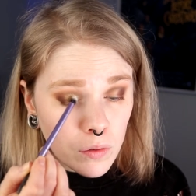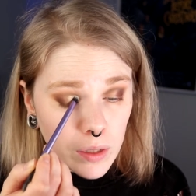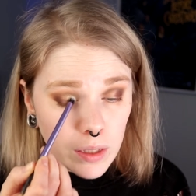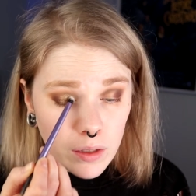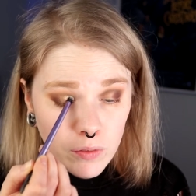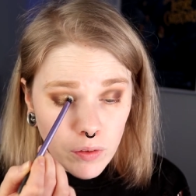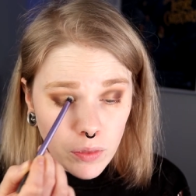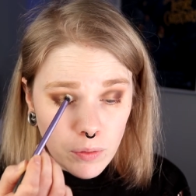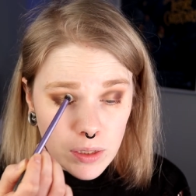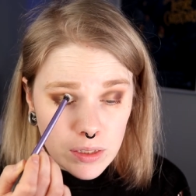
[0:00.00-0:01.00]
Okay,
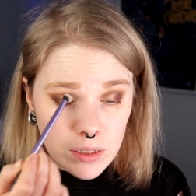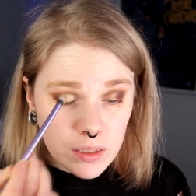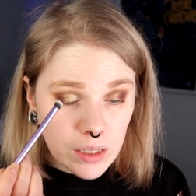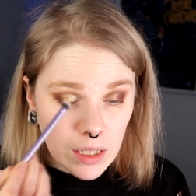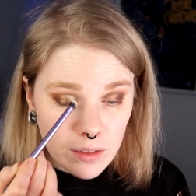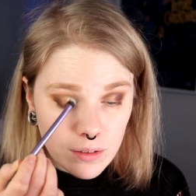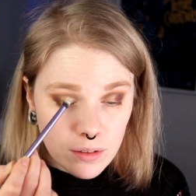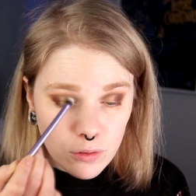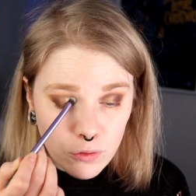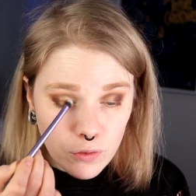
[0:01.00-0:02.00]
even though I did cut,
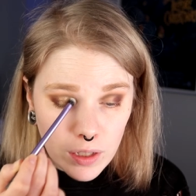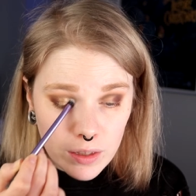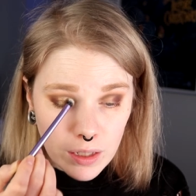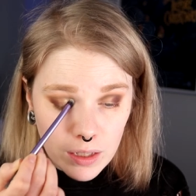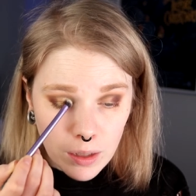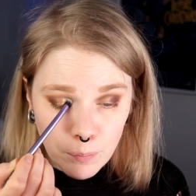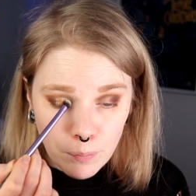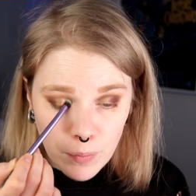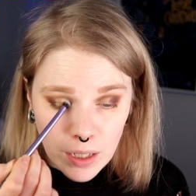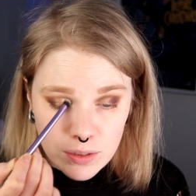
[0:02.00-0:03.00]
it felt like I
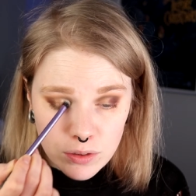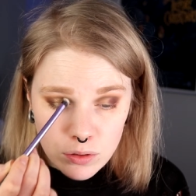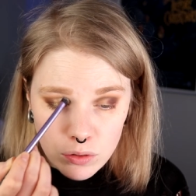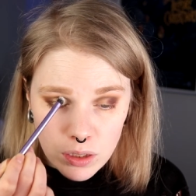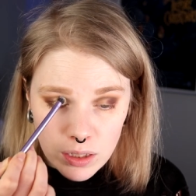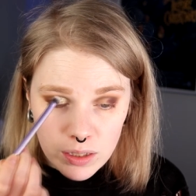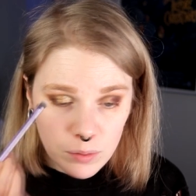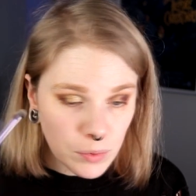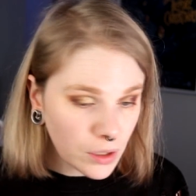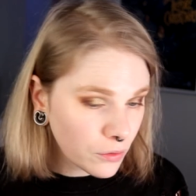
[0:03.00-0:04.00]
might took a
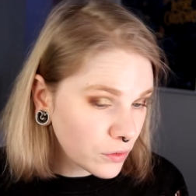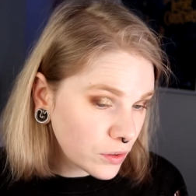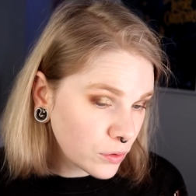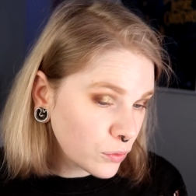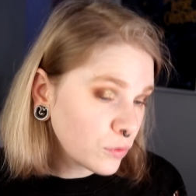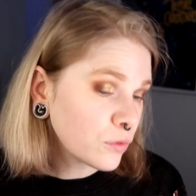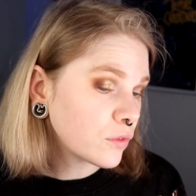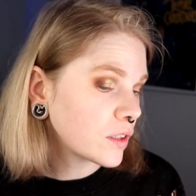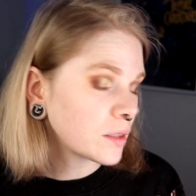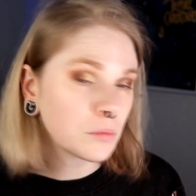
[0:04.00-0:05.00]
little bit of a too
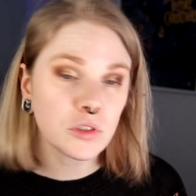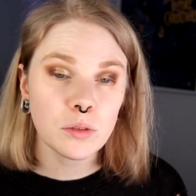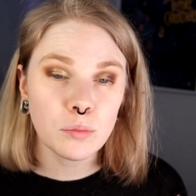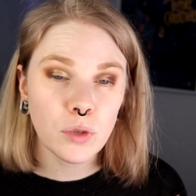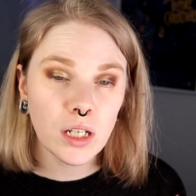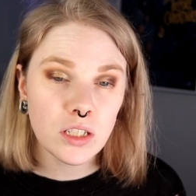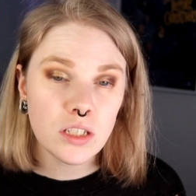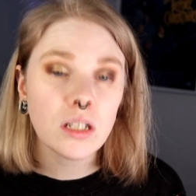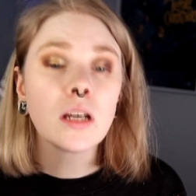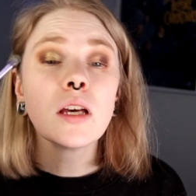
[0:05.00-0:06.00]
flimsy
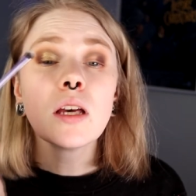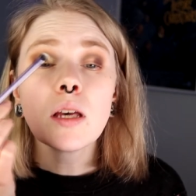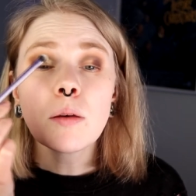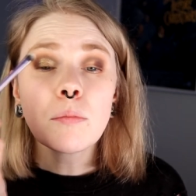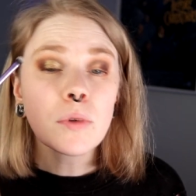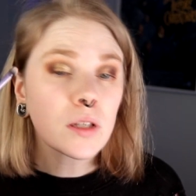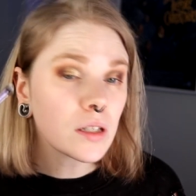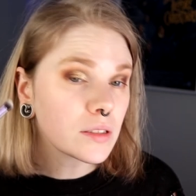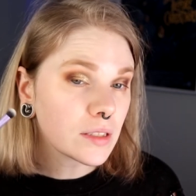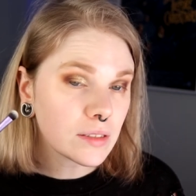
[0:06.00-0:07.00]
brush,
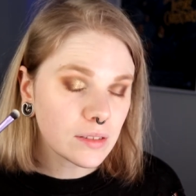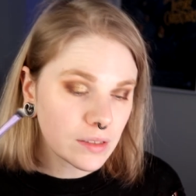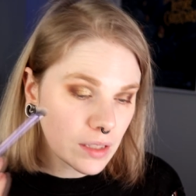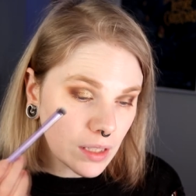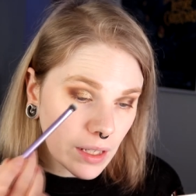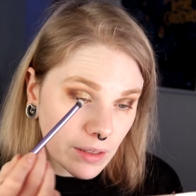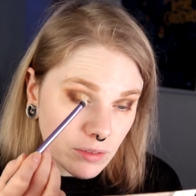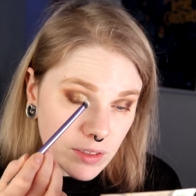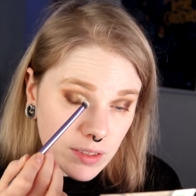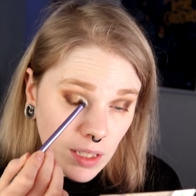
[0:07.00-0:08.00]
because I still
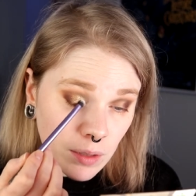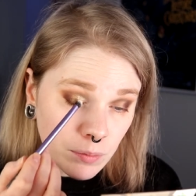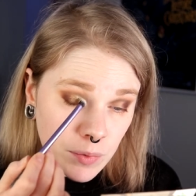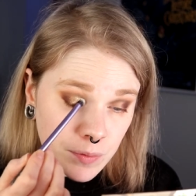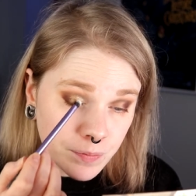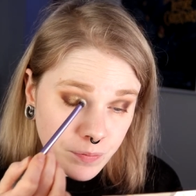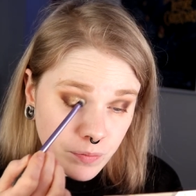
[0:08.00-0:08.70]
have some